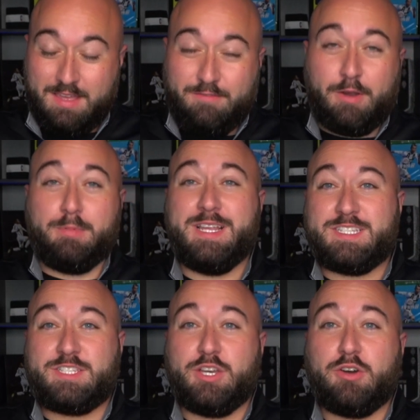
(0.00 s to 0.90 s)

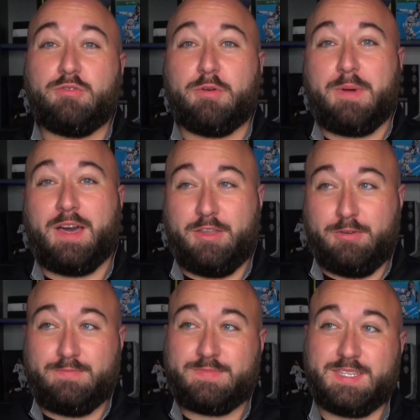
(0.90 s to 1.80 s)
Fabrizio
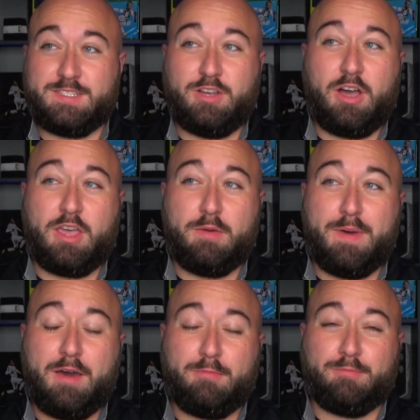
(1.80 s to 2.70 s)
Romano is talking
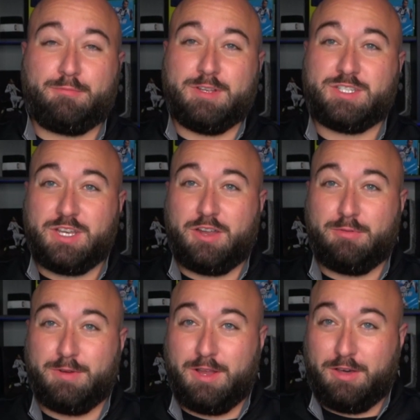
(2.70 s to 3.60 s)
about Cristiano
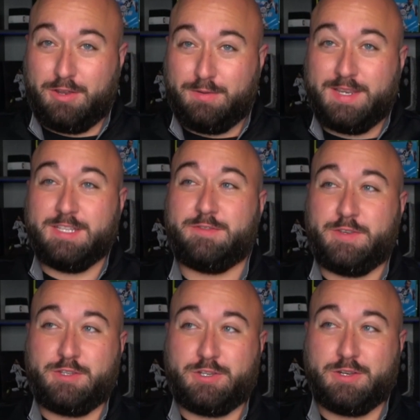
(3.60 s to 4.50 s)
Ronaldo and his
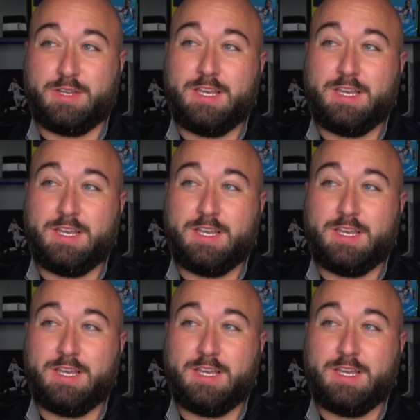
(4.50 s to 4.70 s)
future.